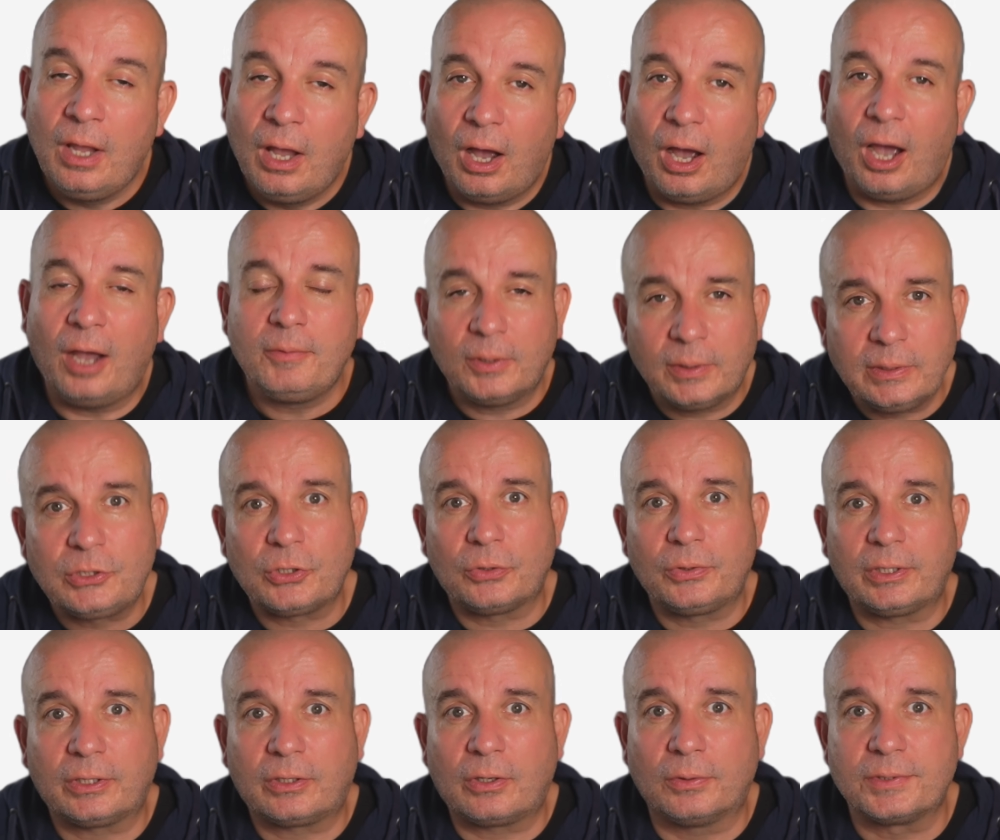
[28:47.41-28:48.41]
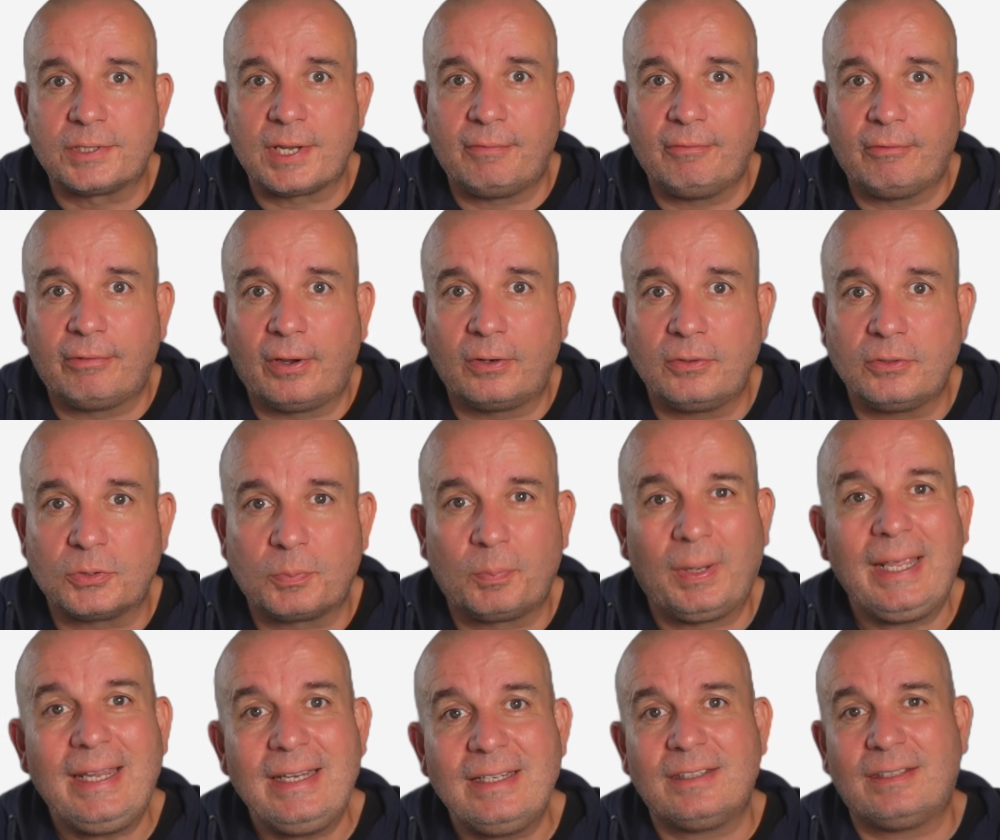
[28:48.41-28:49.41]
I hope you enjoy the content, folks.
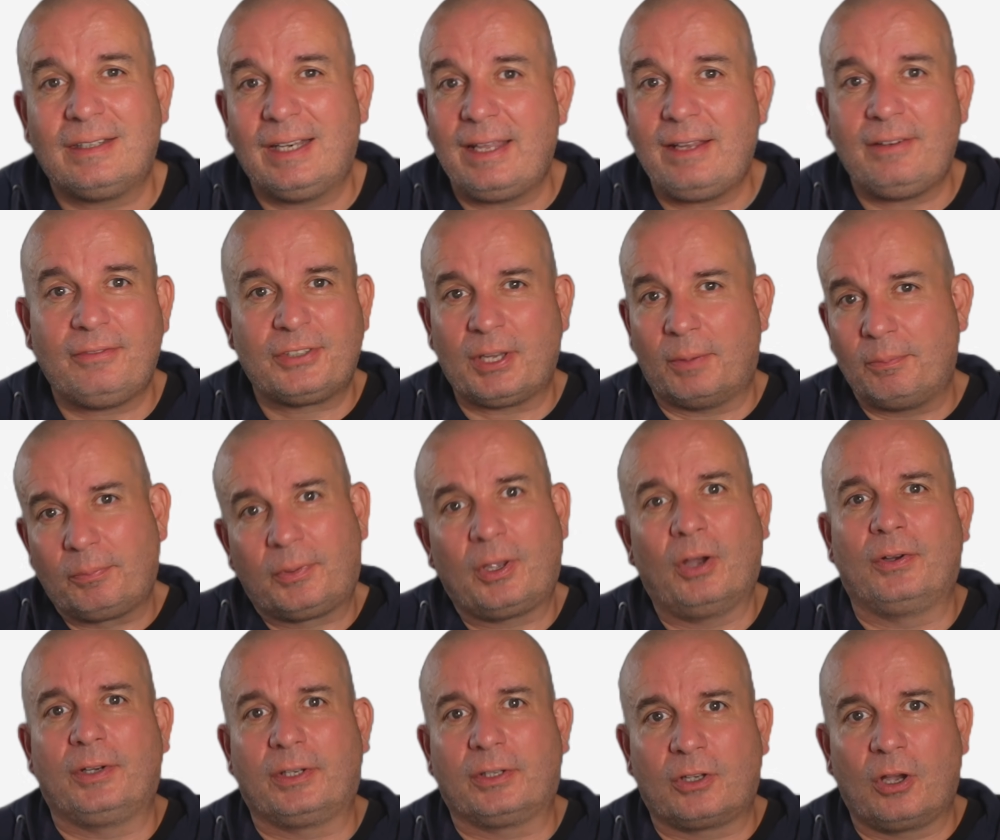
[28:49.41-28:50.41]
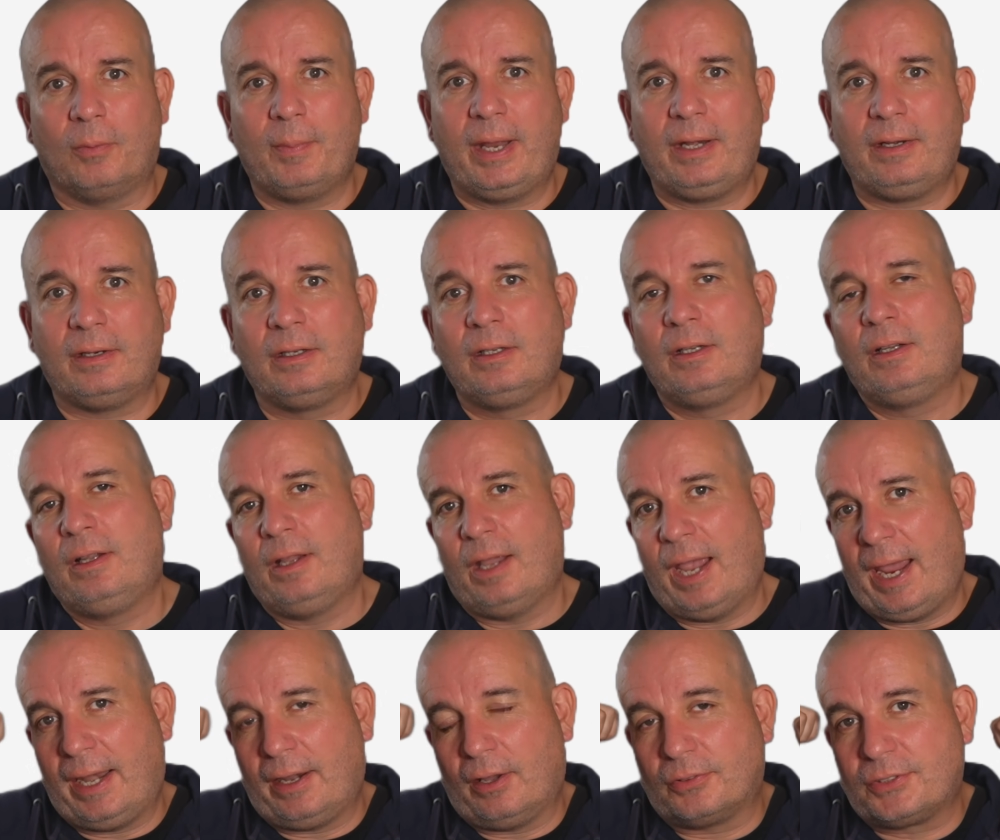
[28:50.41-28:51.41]
Please leave some kind of comment
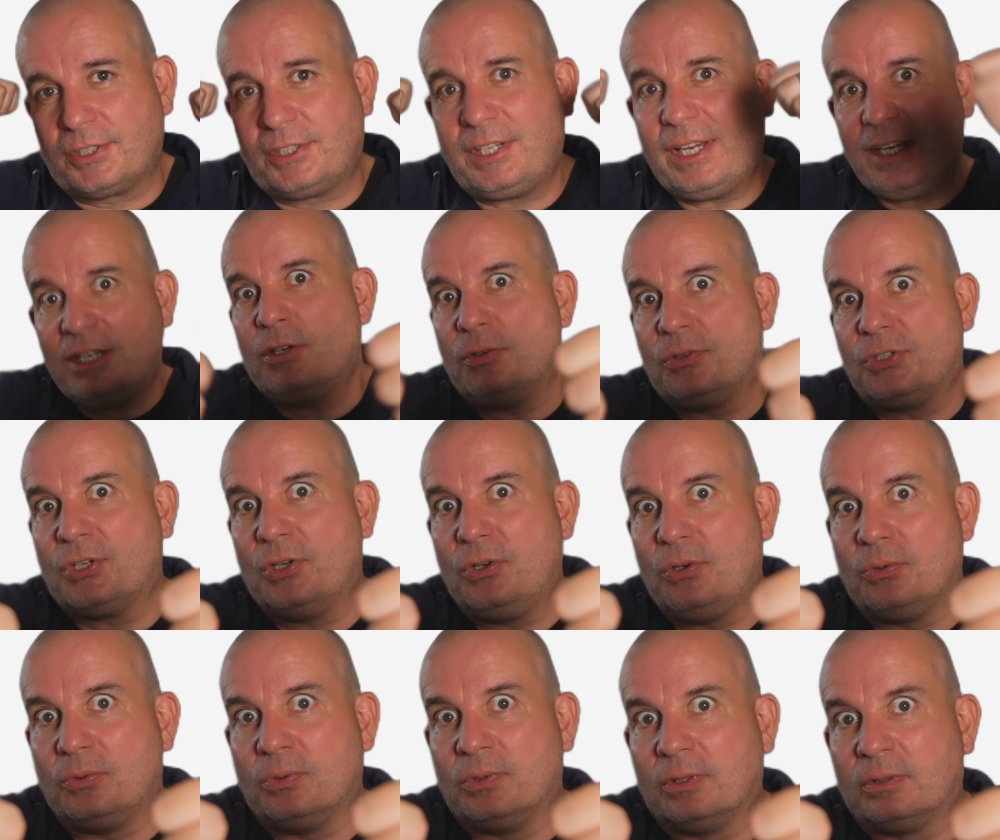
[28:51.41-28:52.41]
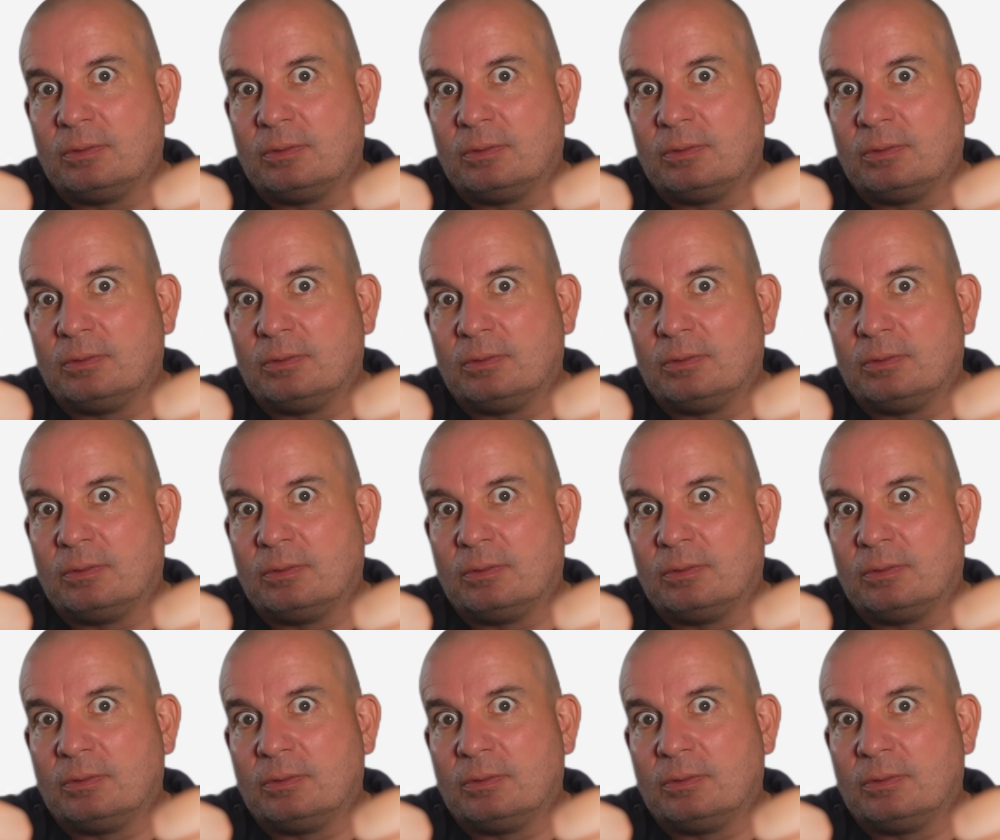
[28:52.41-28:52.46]
and I'll see you soon.